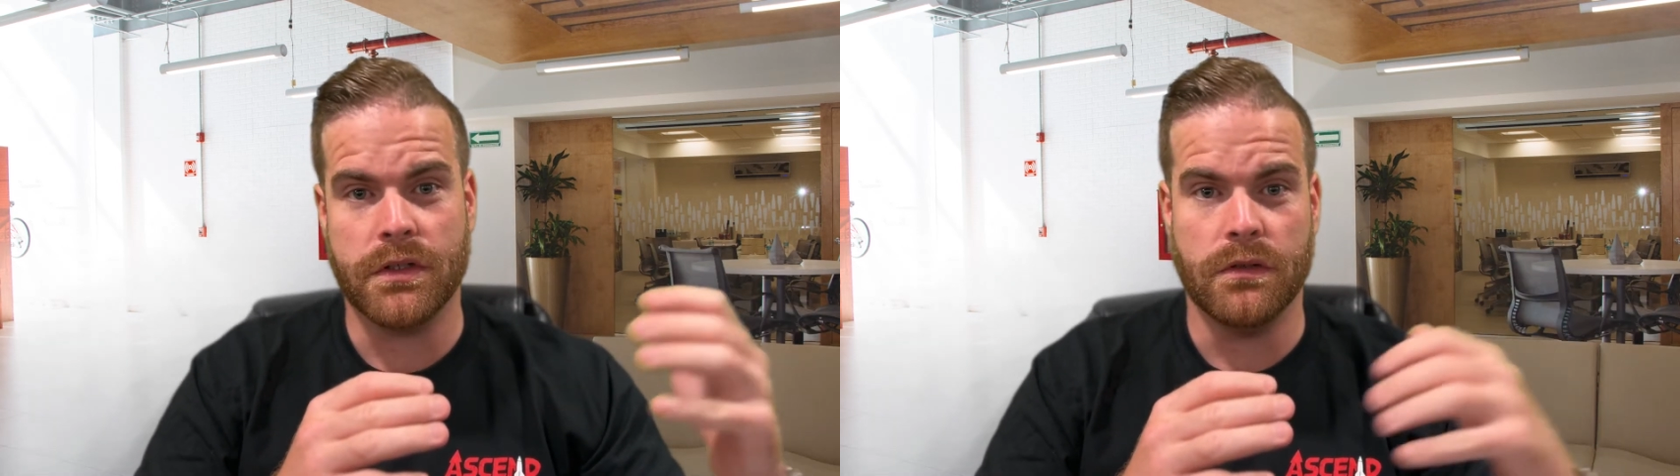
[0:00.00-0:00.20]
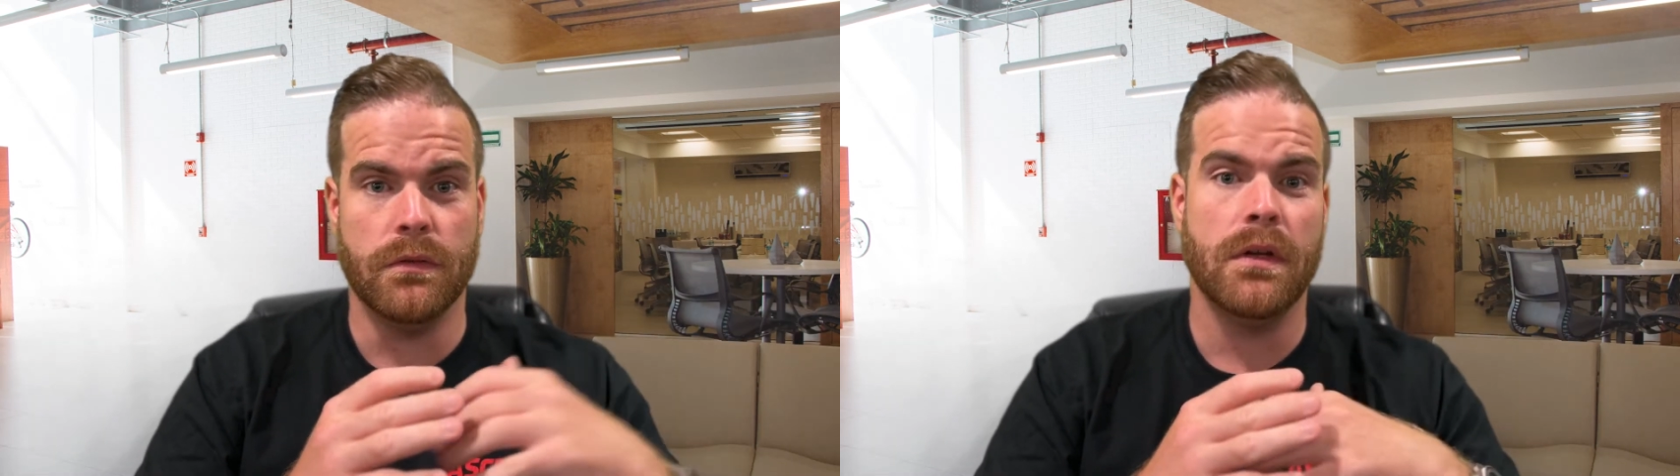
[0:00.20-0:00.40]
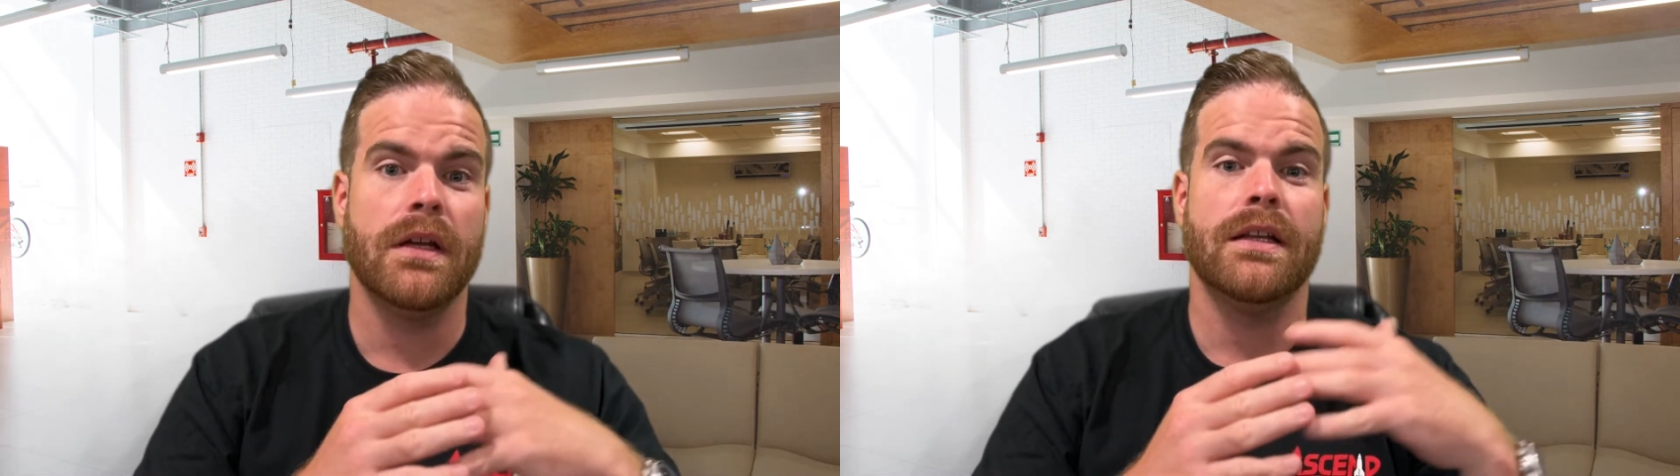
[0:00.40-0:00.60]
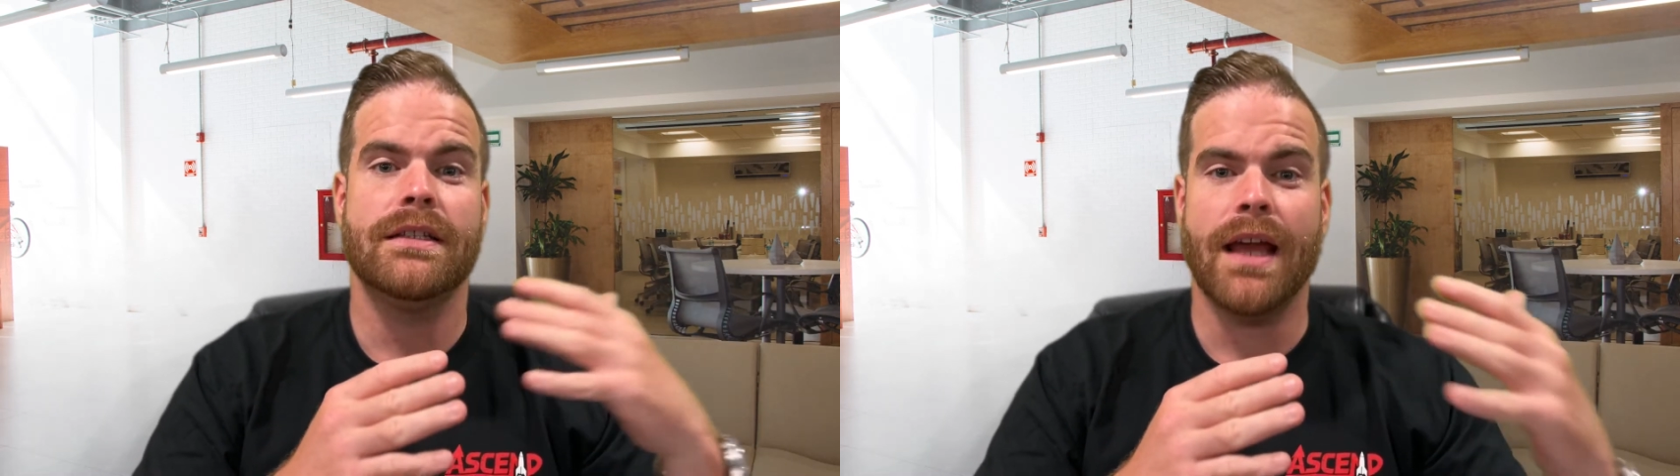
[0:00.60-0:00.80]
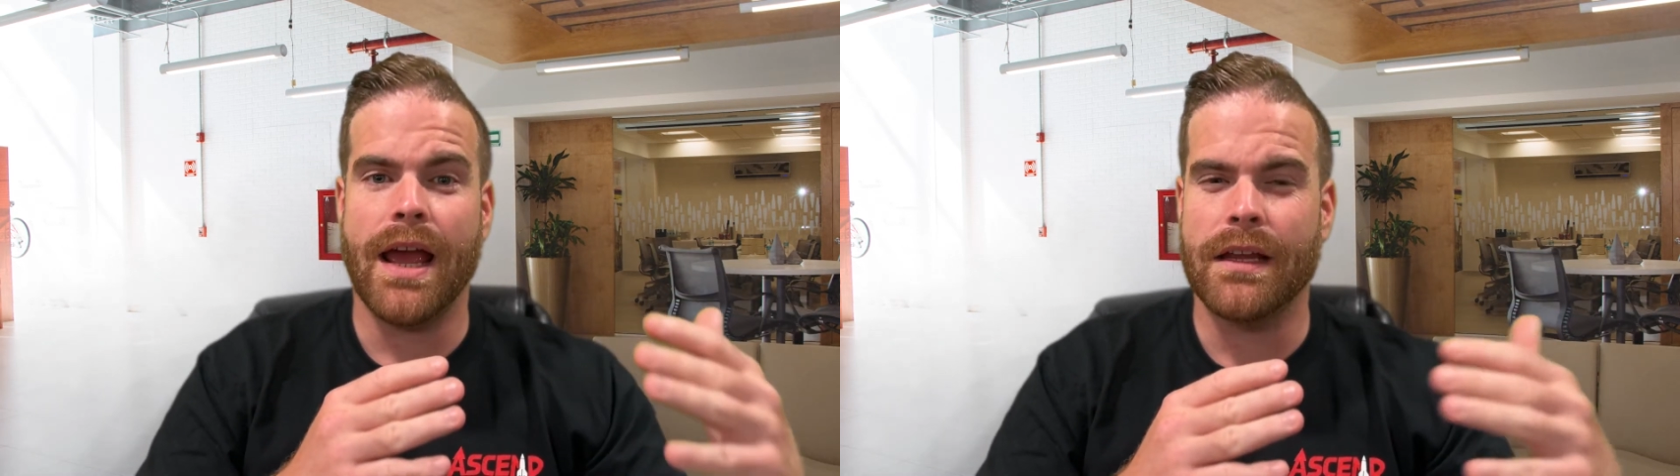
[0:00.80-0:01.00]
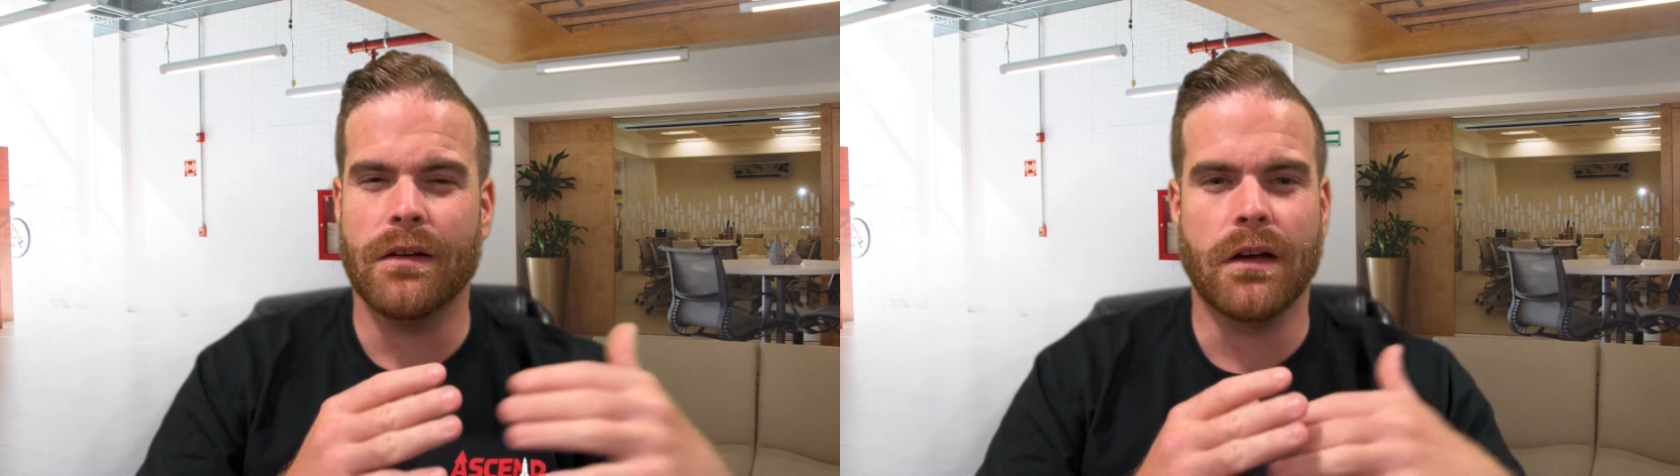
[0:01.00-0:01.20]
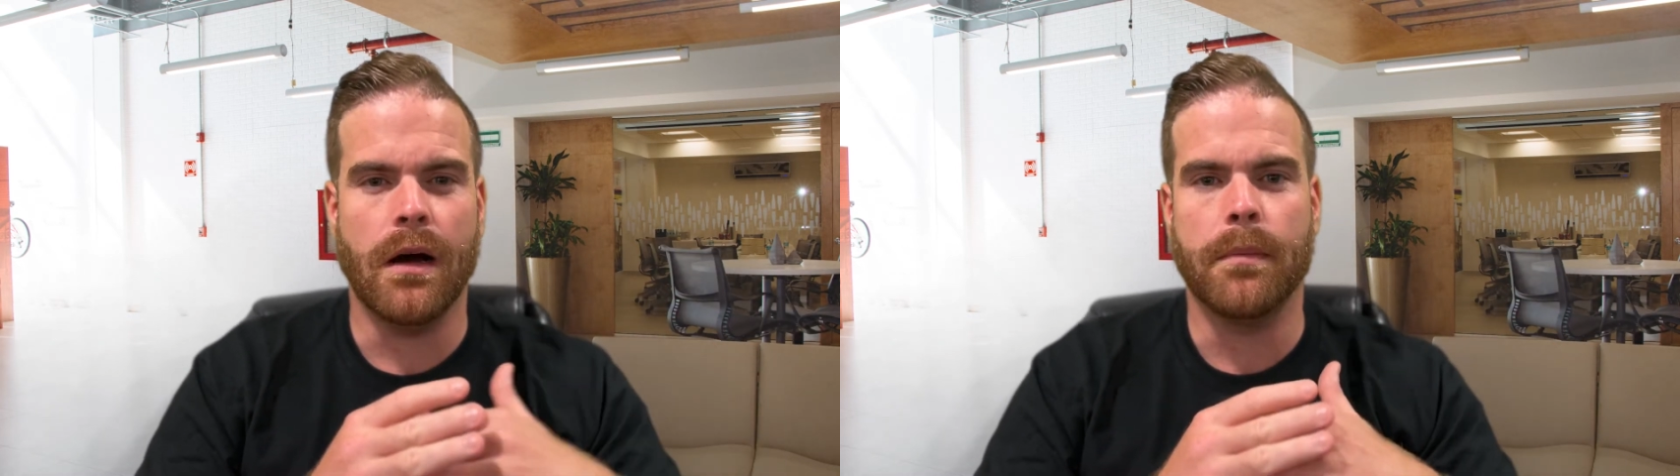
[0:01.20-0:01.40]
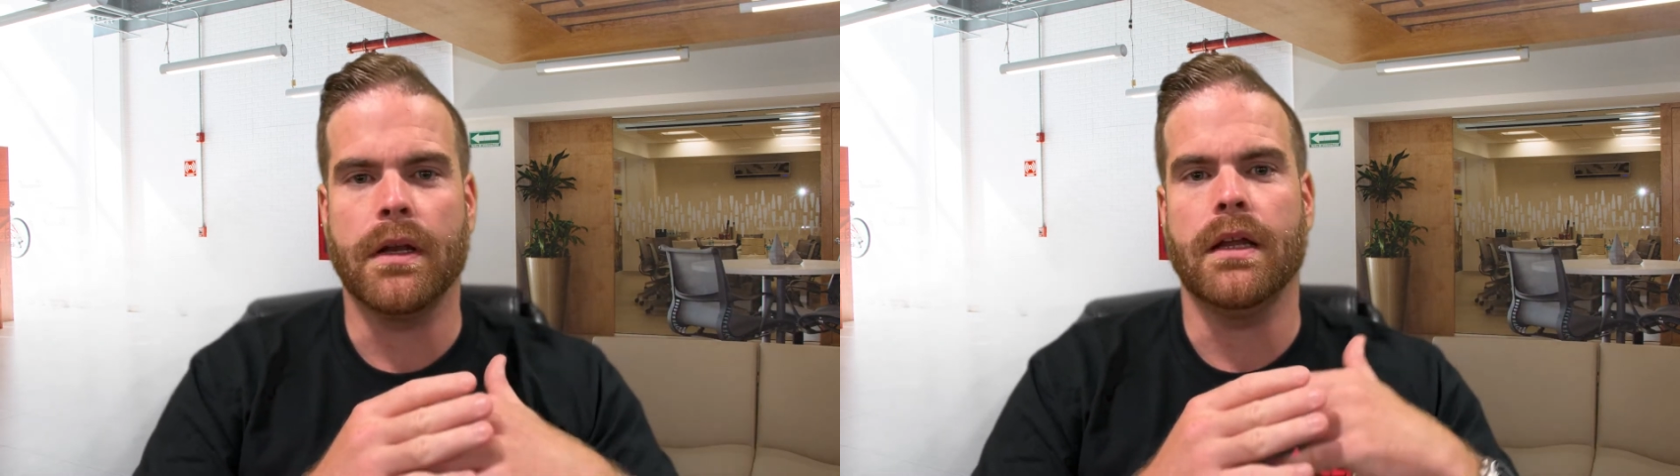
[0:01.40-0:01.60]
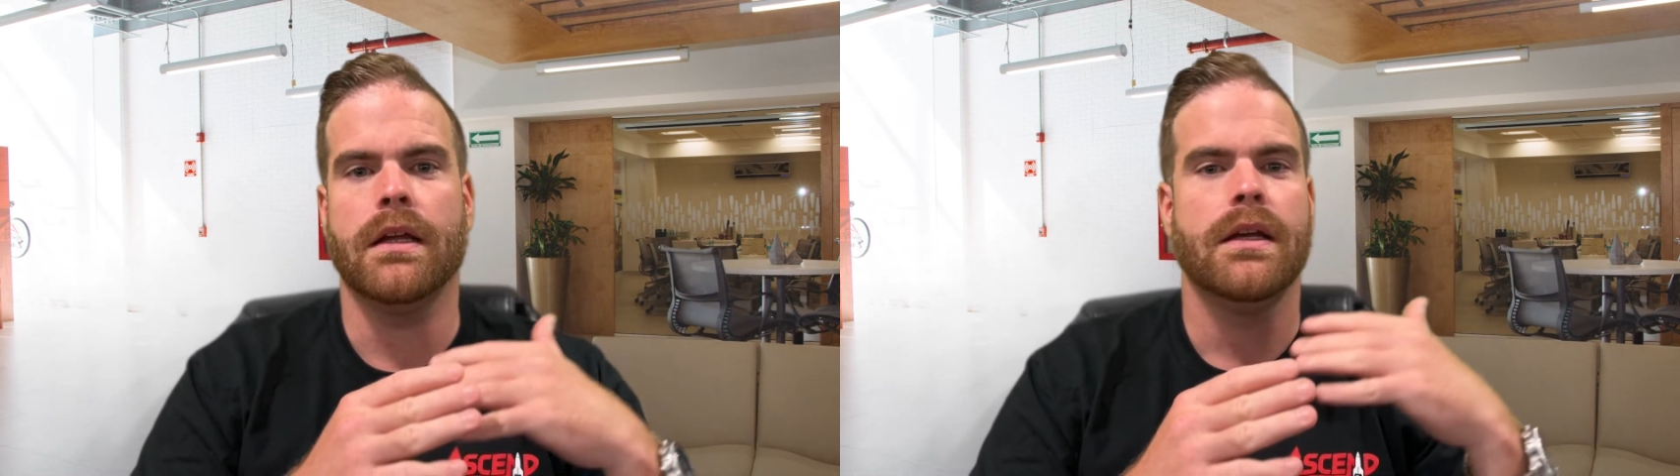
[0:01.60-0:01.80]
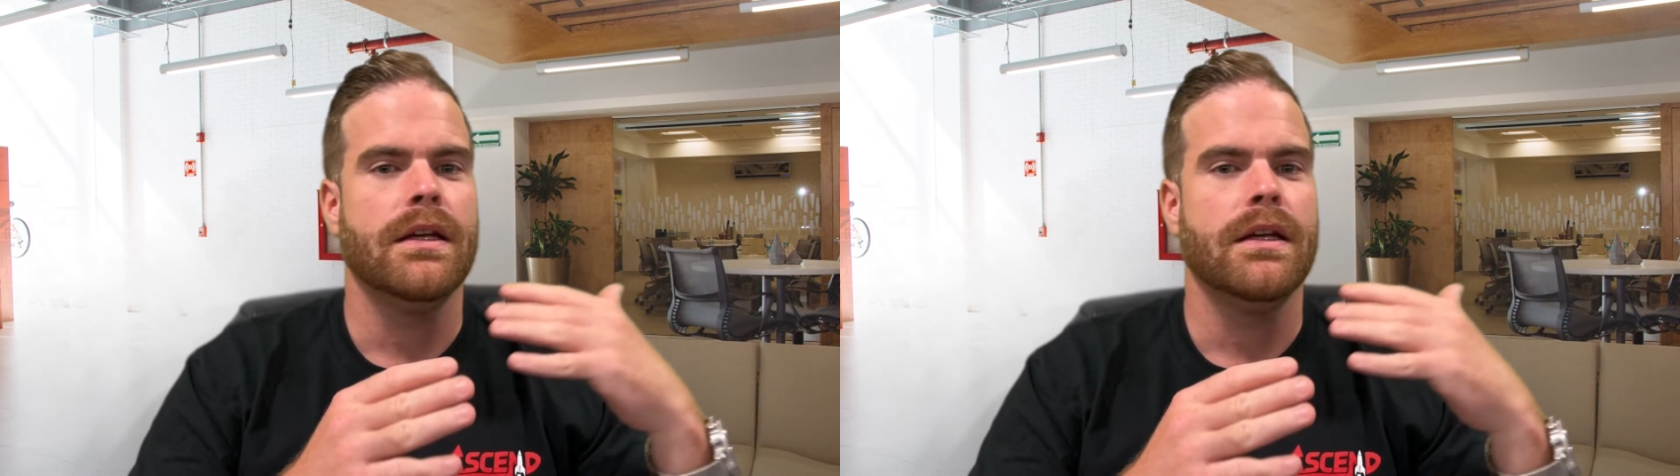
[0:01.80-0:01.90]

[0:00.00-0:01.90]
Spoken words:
you, tag your company,